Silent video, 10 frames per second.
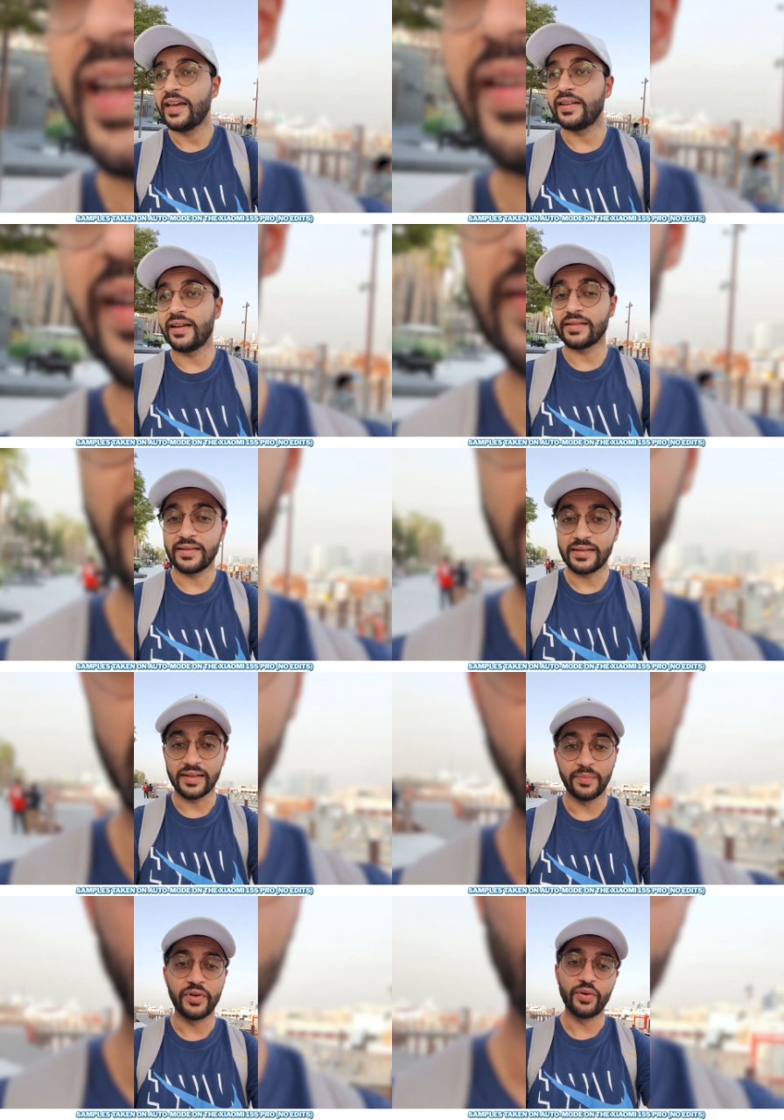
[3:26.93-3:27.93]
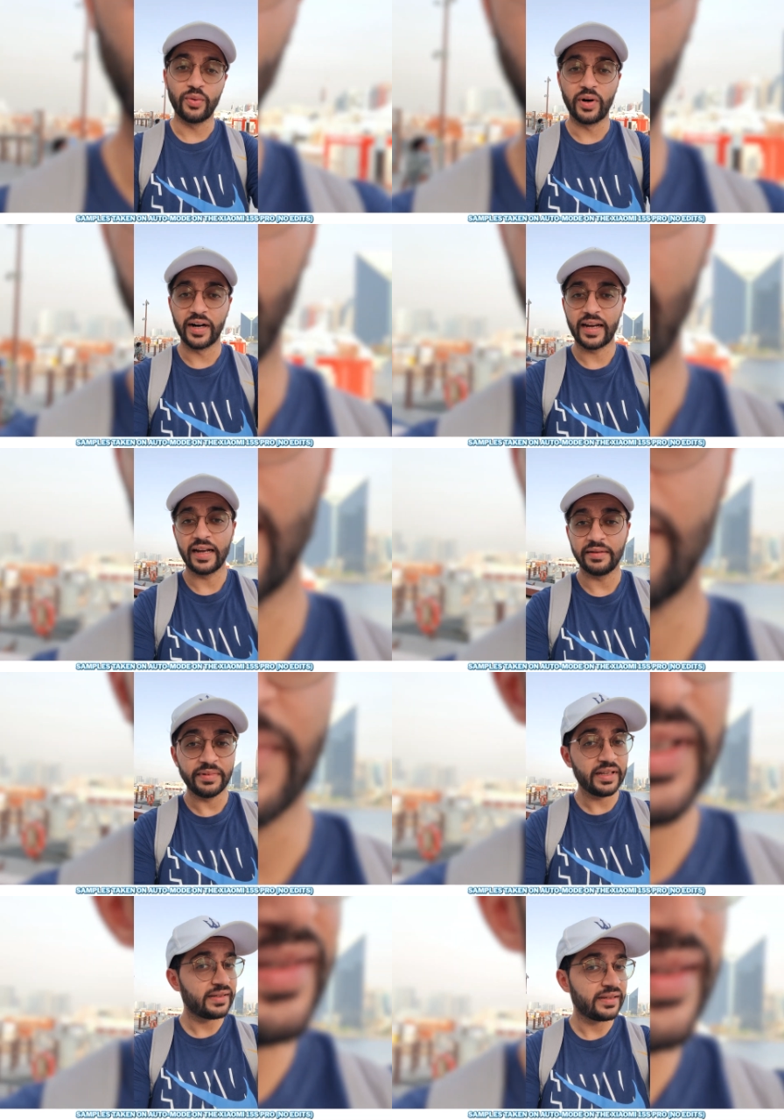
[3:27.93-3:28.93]
it doesn't seem to work,
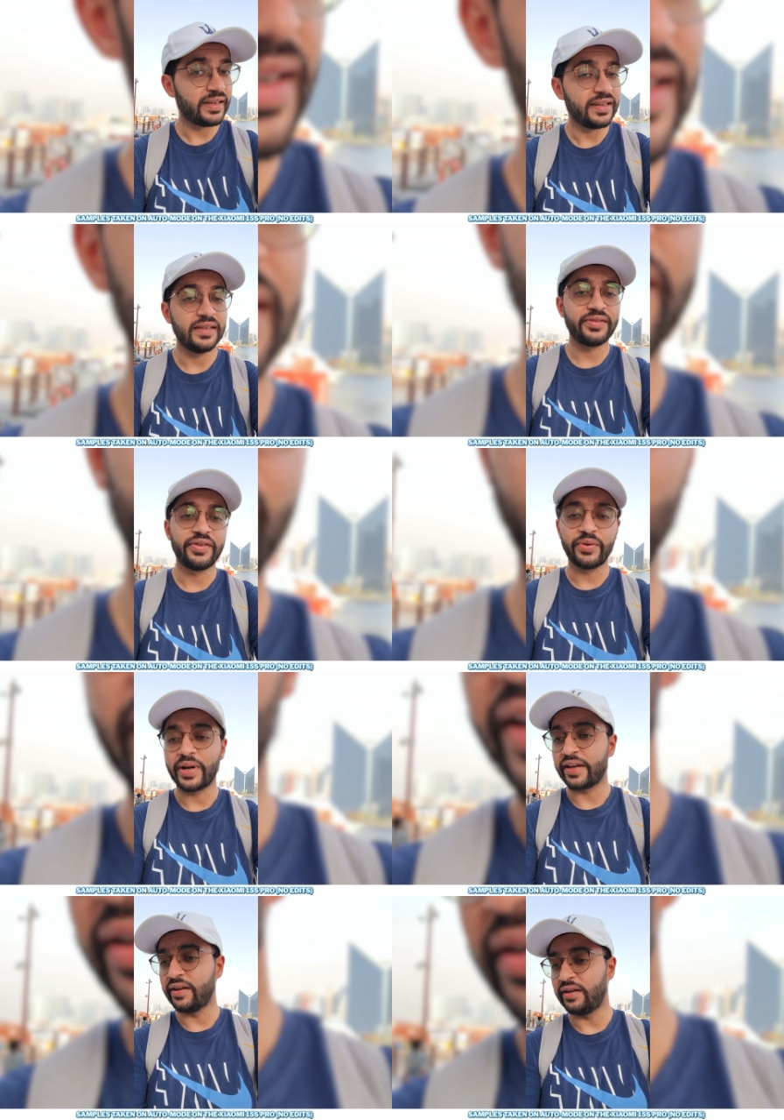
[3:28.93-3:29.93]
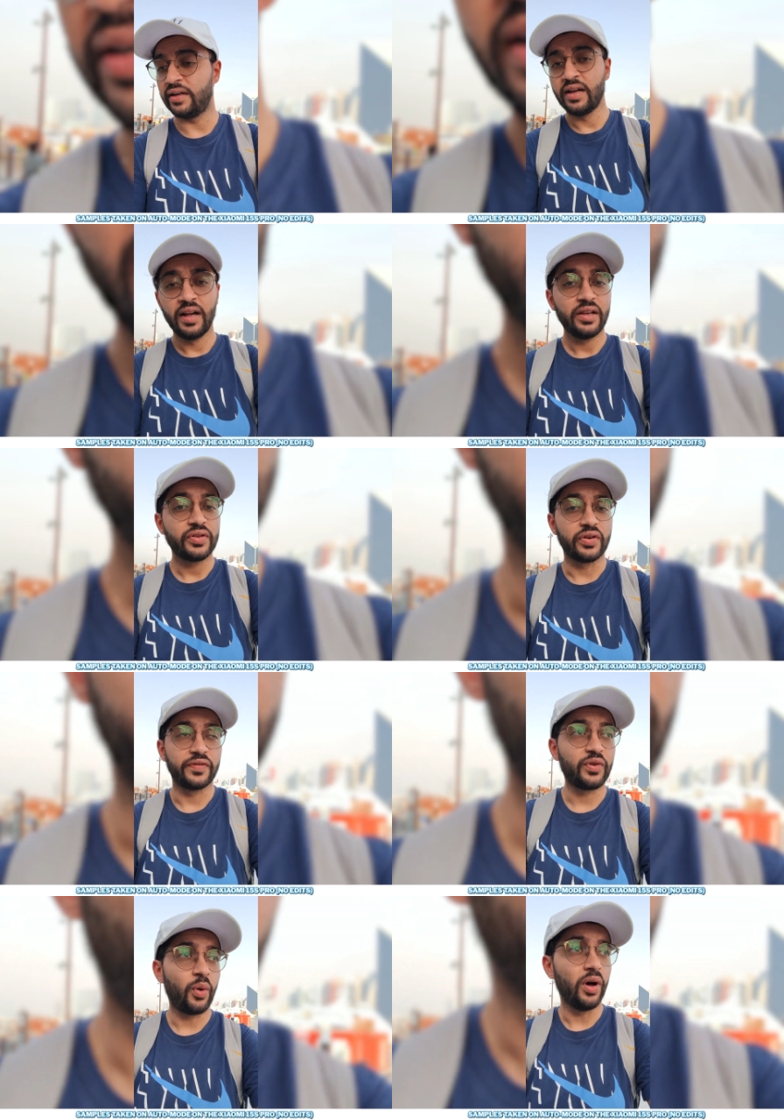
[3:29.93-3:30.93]
and this is the regular sort
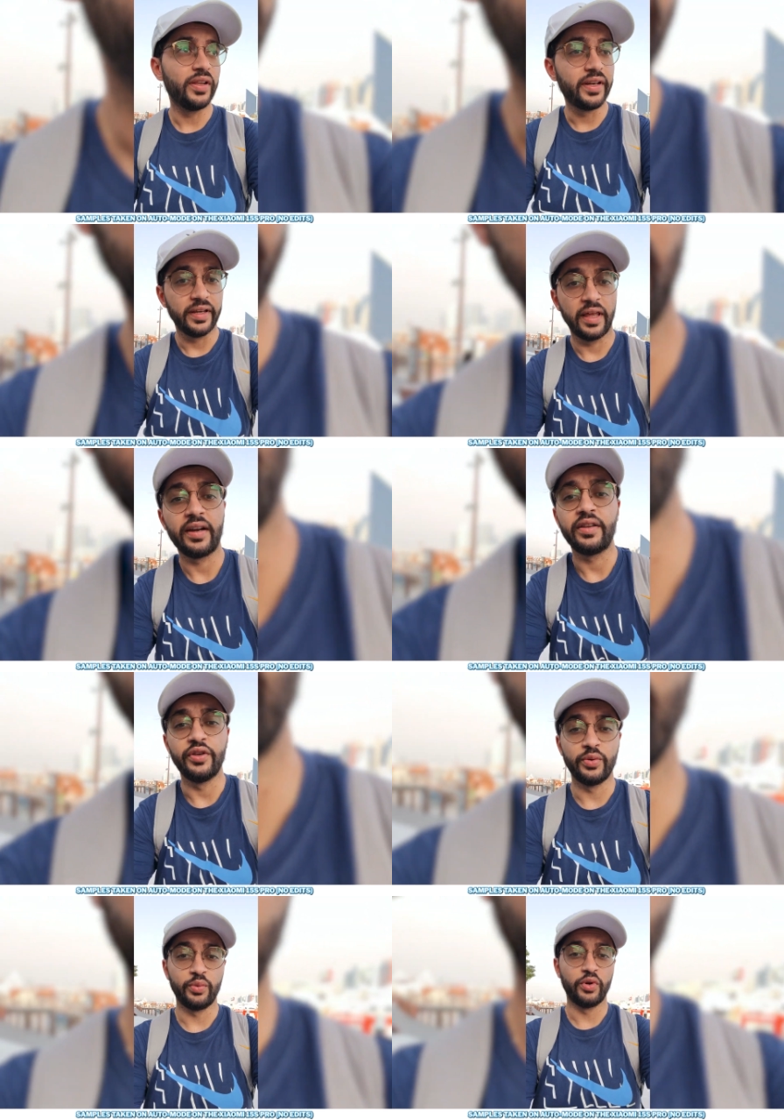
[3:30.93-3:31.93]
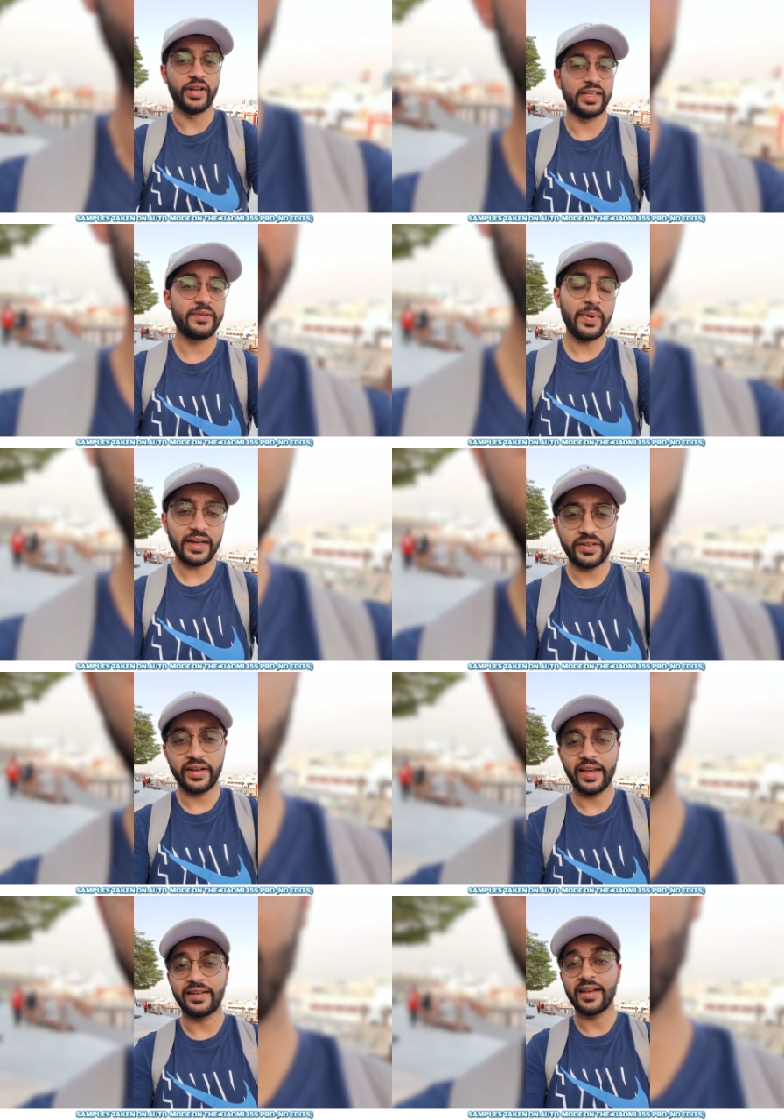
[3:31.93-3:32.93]
of quality that you would expect to
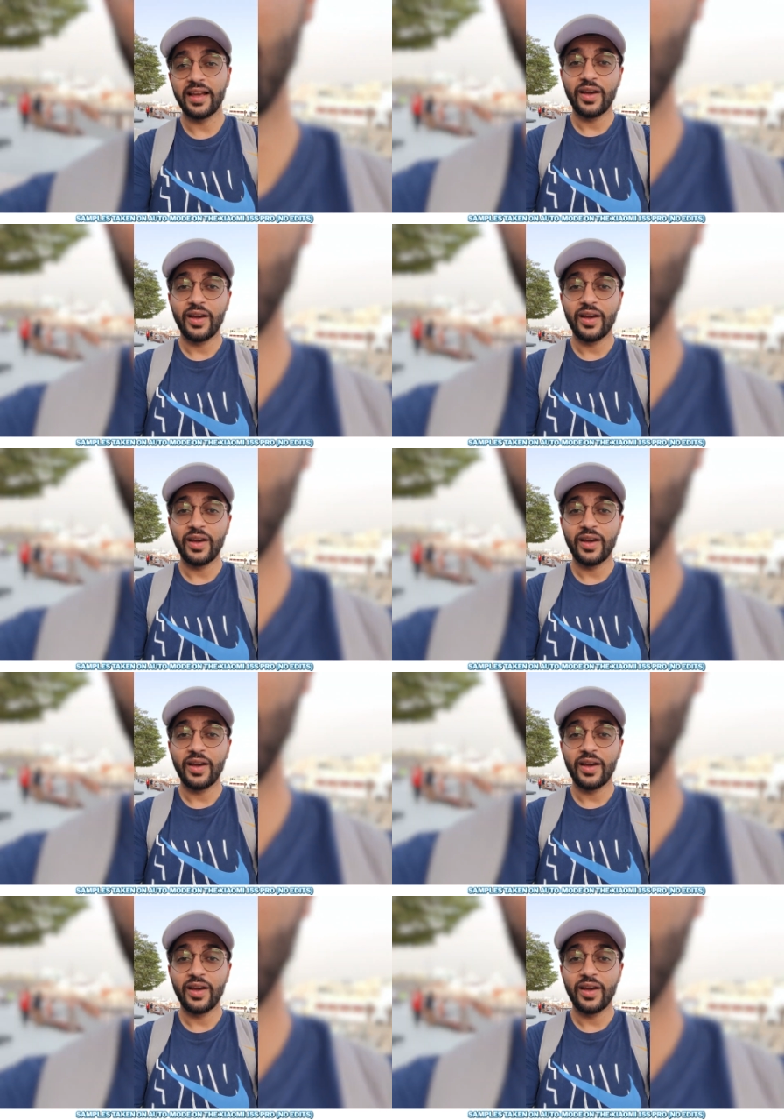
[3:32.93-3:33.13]
get